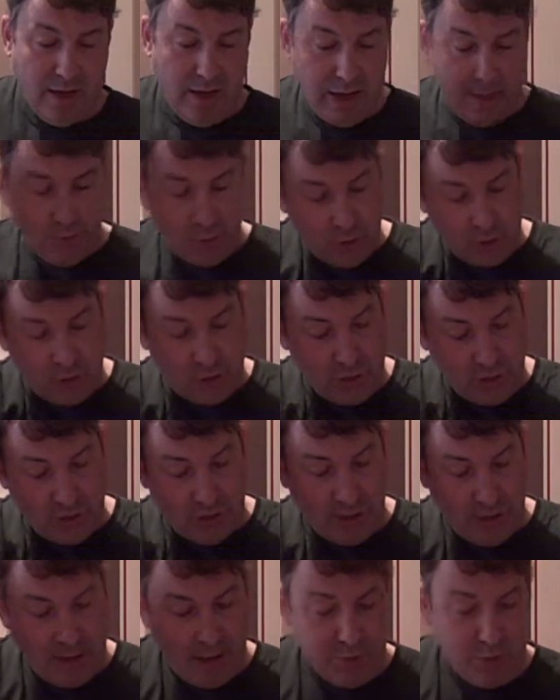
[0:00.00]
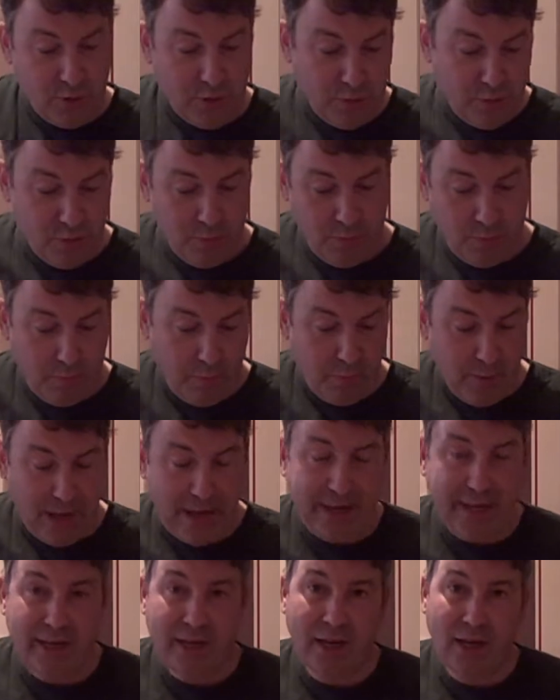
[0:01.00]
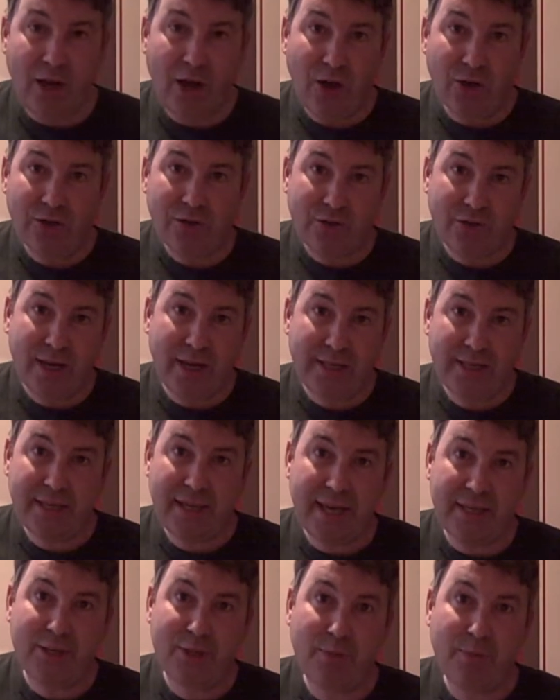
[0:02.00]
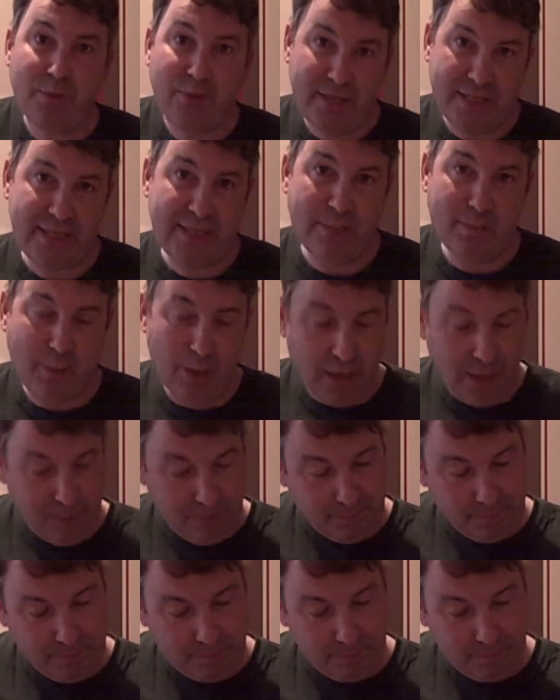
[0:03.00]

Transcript: I'm just banging along trying to get something similar.